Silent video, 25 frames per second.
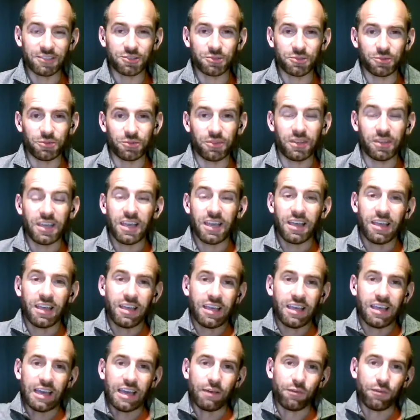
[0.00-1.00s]
So
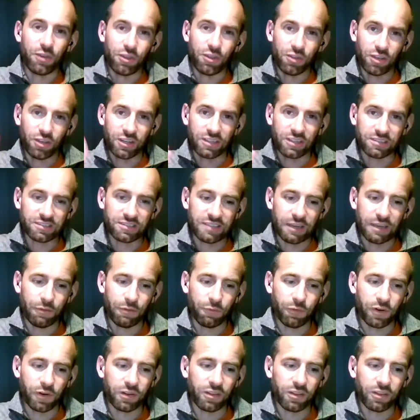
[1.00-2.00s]
if you took it a
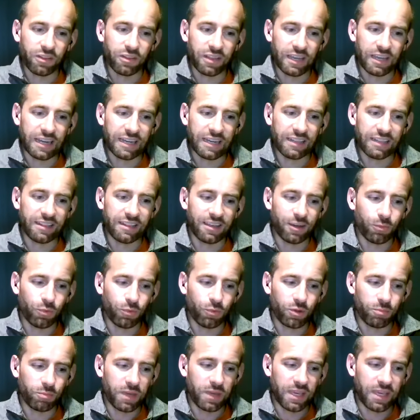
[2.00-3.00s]
step further, the idea
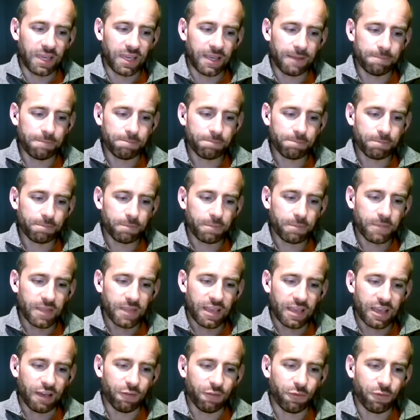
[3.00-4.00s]
would be
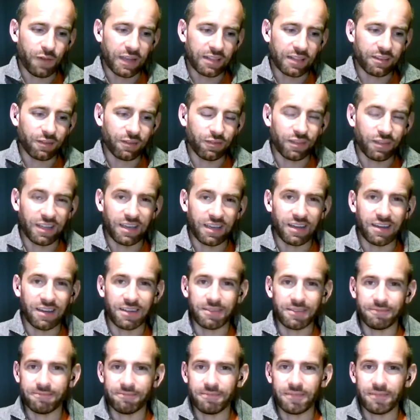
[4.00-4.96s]
effectively a